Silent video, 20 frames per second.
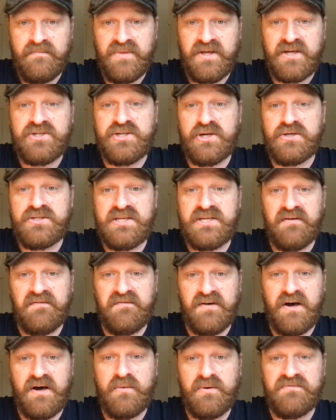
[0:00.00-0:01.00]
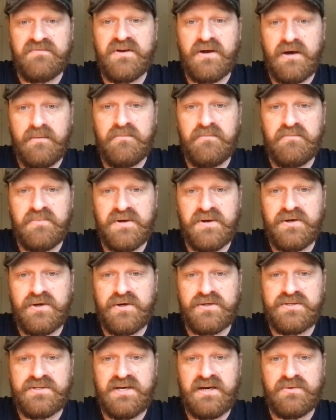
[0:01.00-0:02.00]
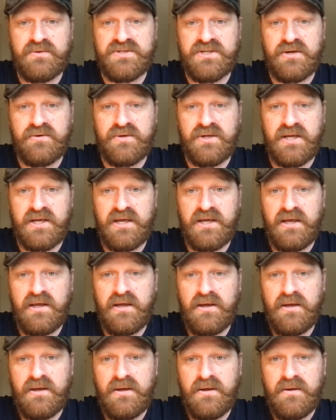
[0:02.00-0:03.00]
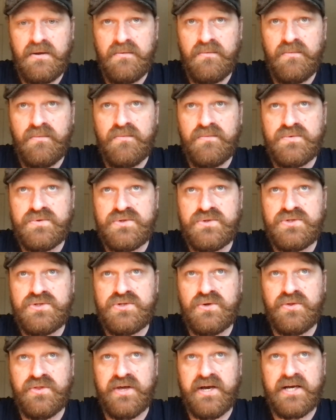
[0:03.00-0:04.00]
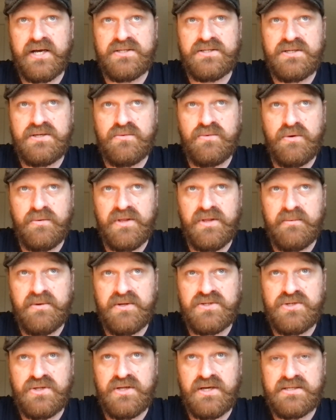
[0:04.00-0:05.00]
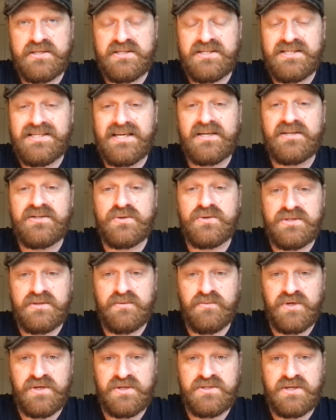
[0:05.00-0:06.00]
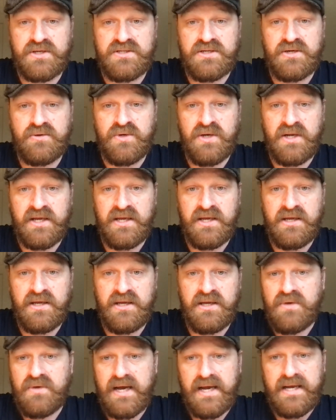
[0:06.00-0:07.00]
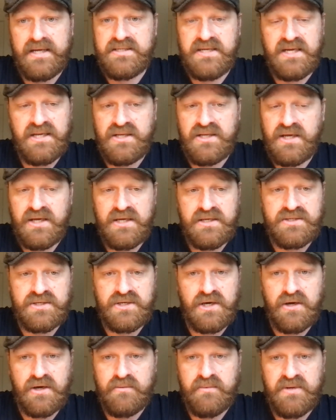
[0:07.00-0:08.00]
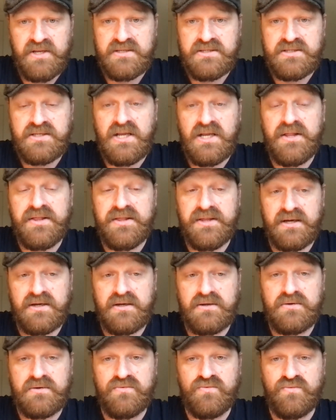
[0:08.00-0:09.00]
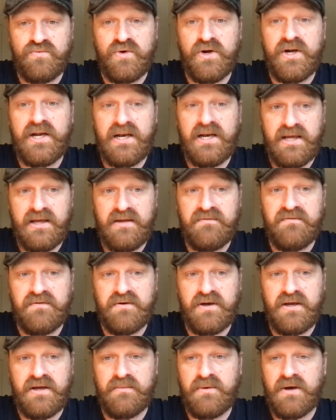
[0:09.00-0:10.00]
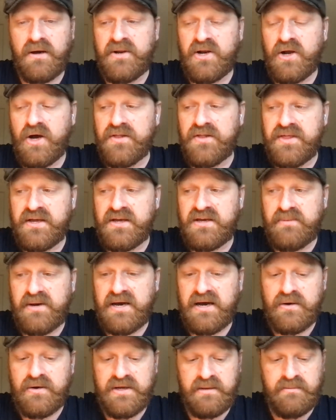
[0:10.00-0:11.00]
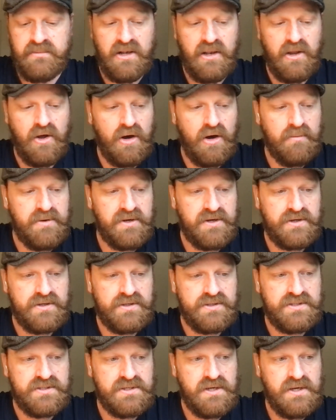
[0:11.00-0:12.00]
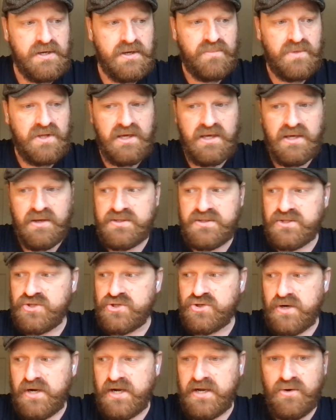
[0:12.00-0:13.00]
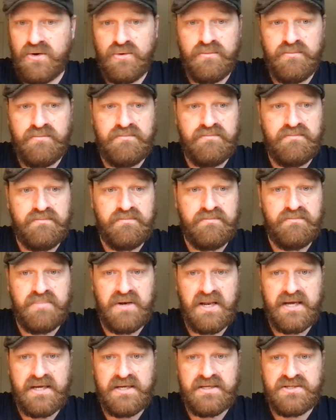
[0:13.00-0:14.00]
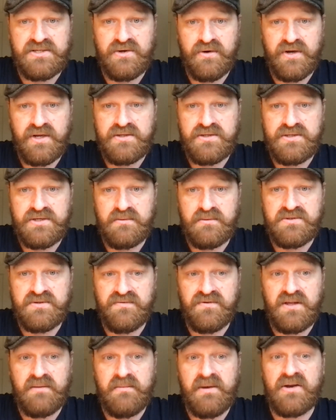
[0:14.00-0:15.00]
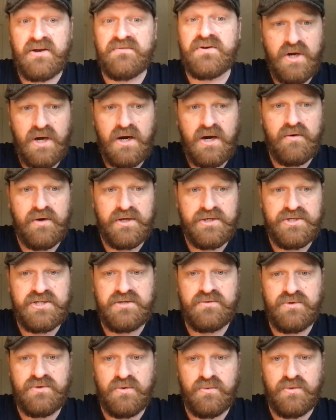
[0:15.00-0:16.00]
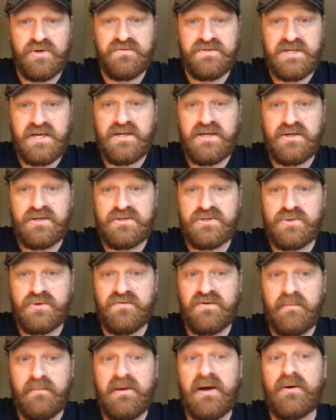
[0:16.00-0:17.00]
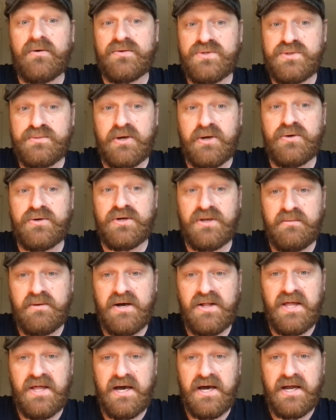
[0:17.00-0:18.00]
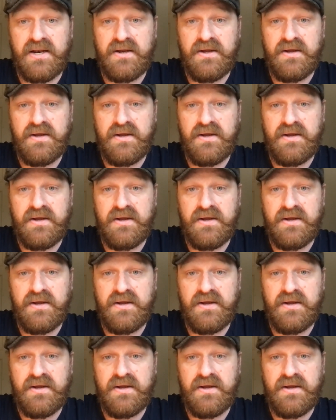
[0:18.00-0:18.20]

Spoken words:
That shows how far we've come, because that was only 2000, and what would that have been, 2006 or something. So it's only 18 years ago. I mean, that's nothing really for him. I mean, I think about him a lot because he's a trailblazer in terms of the amount of courage that would have taken to have come out and spoken about that.